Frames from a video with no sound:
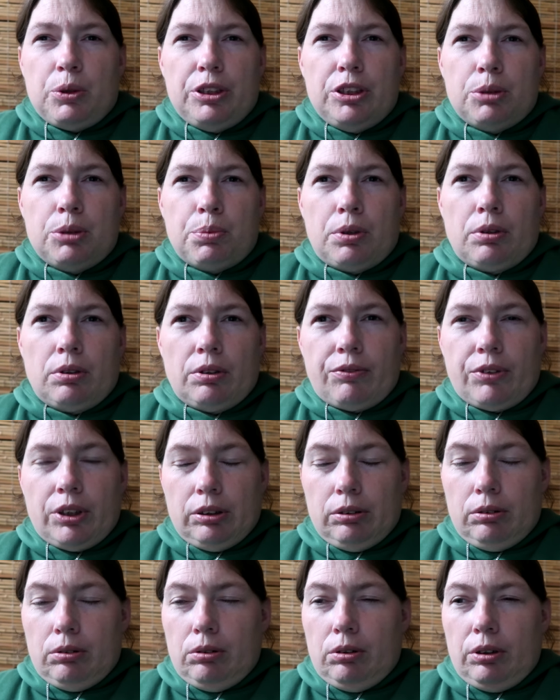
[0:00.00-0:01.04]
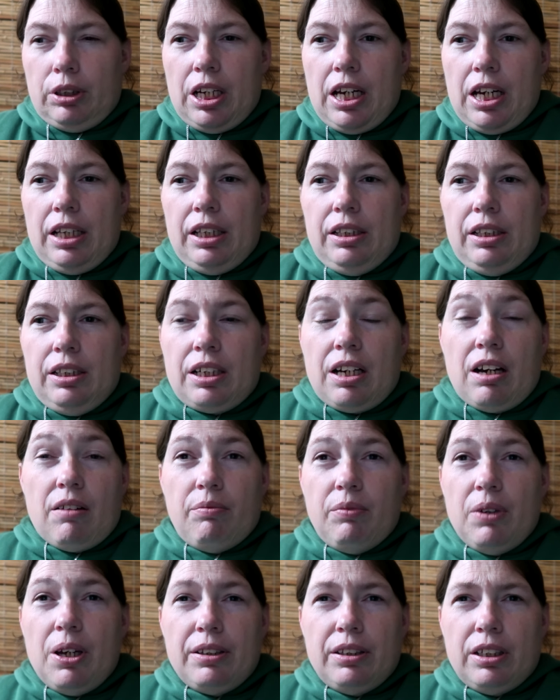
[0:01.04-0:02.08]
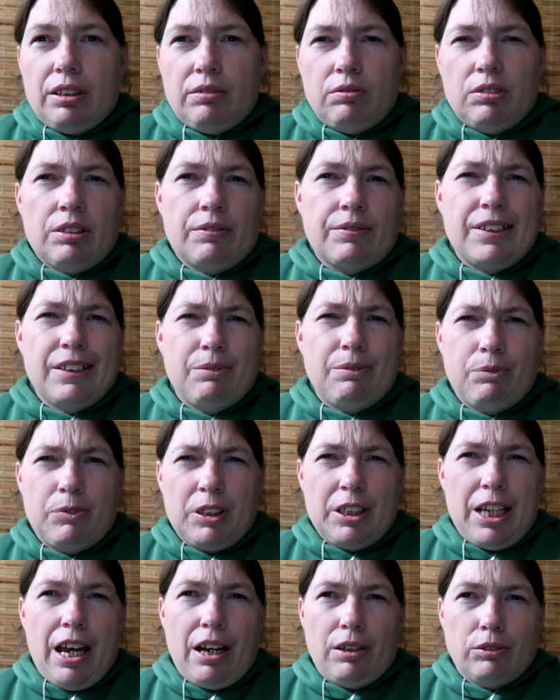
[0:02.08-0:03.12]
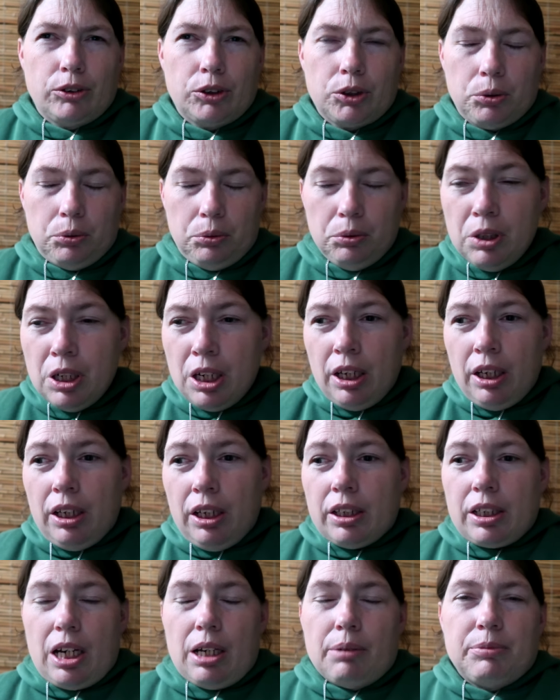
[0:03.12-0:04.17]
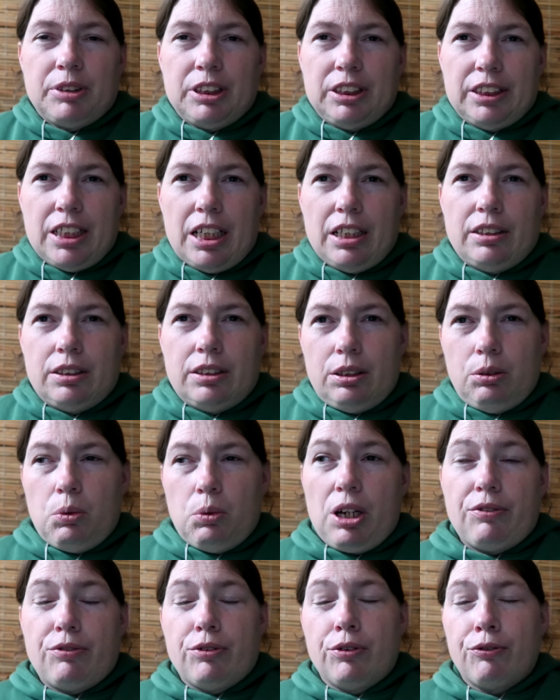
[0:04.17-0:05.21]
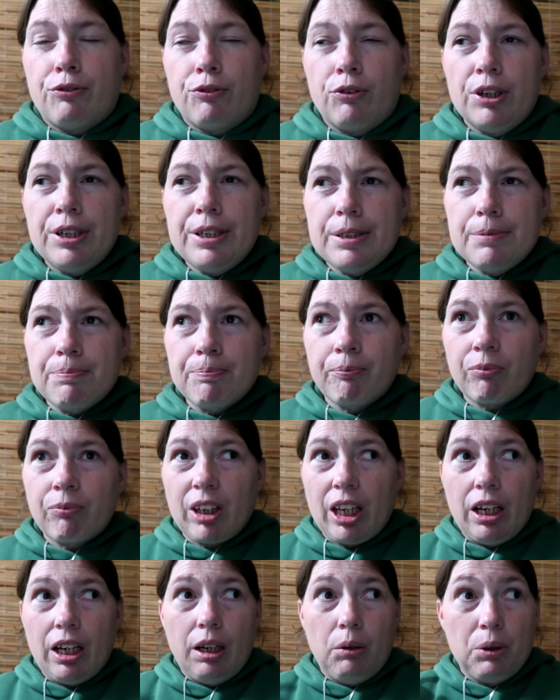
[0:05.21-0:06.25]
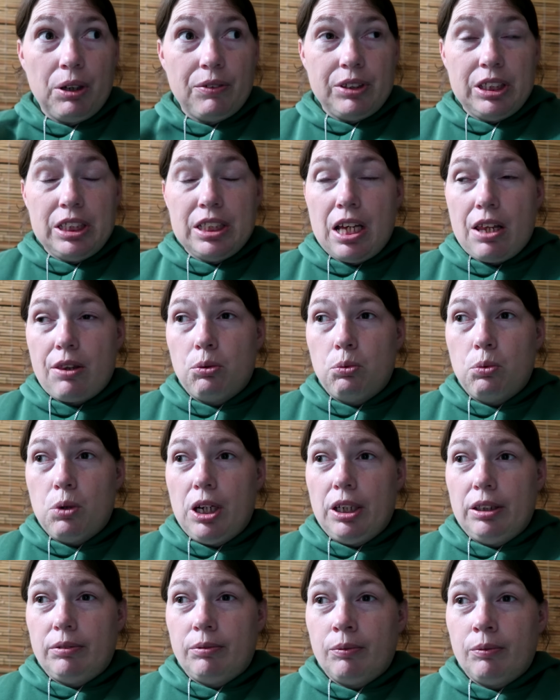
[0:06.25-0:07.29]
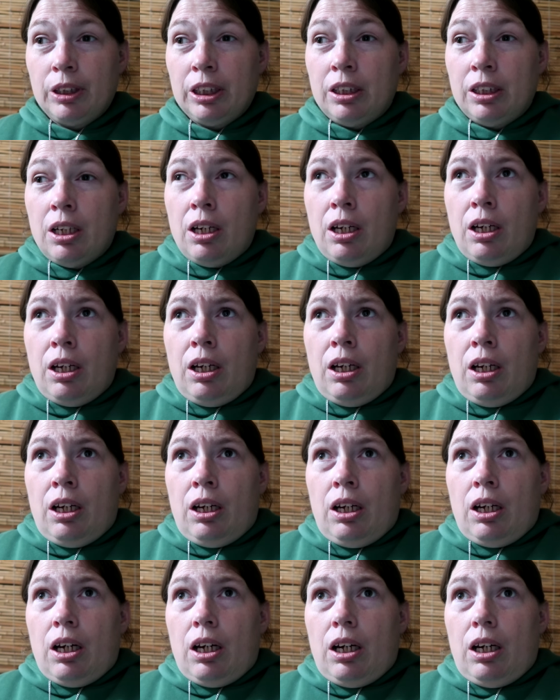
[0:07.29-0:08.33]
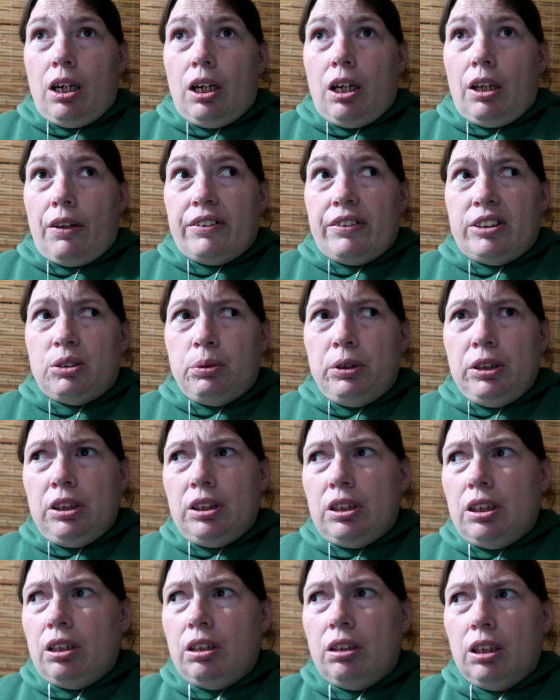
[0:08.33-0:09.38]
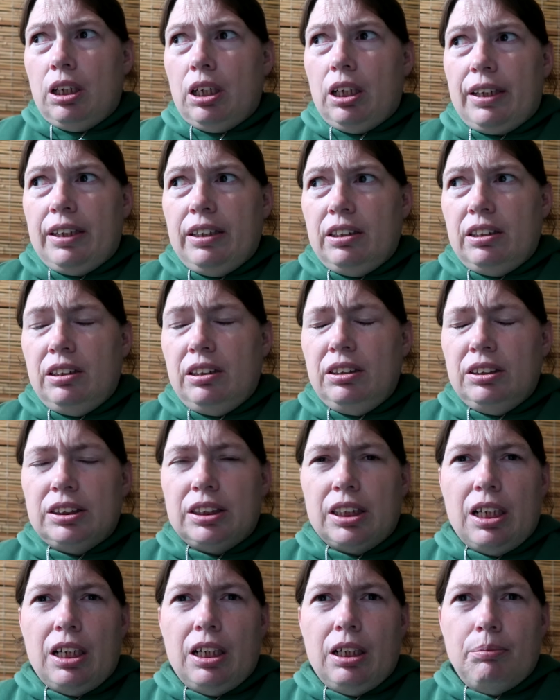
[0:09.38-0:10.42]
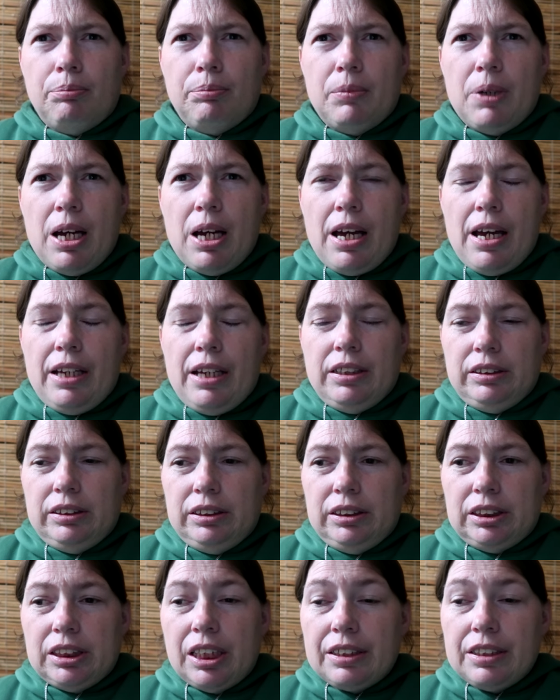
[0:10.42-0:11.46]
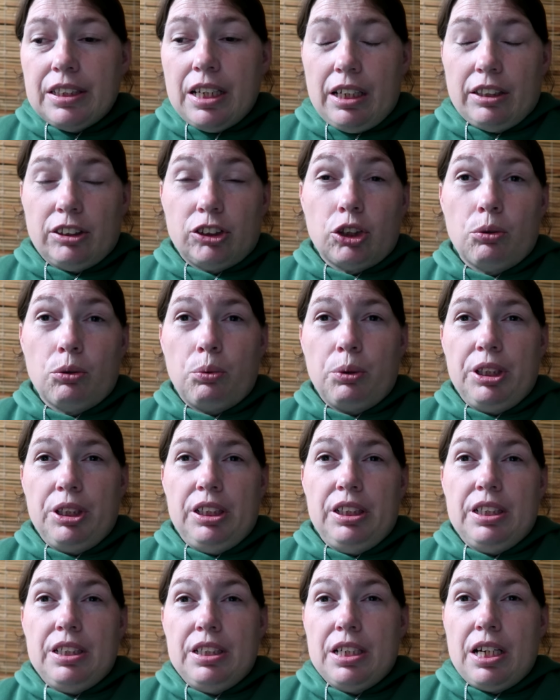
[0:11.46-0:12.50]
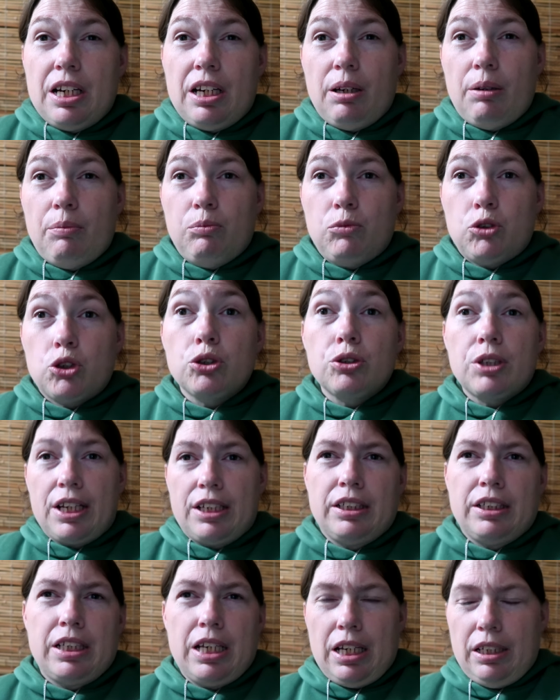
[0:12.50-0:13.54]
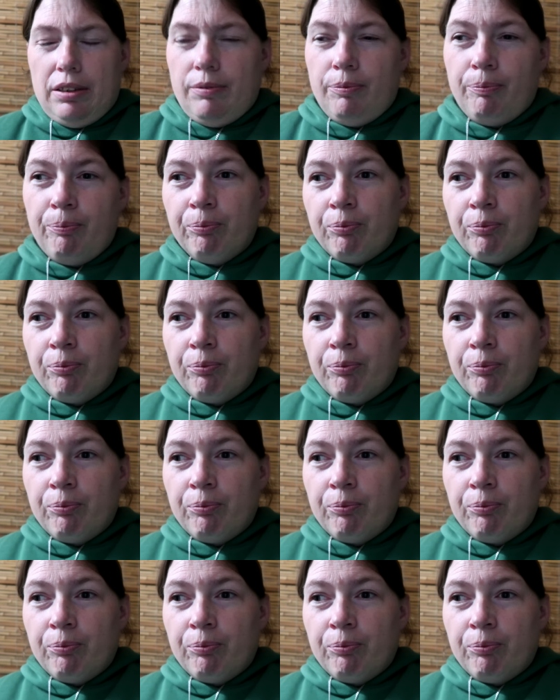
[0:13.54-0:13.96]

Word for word: where you just put on the front lawn and the gov and the, the council comes and takes it away for free. Um, we have another one uh, this week, I think it is. Um, and yeah, so we um, do that again.